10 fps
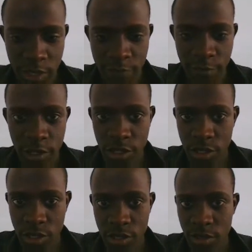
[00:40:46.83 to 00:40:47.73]
save
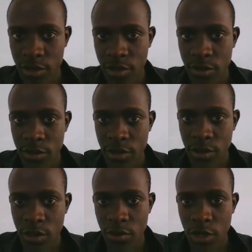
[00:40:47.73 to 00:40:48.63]
this.
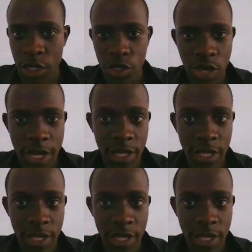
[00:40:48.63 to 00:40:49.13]
Great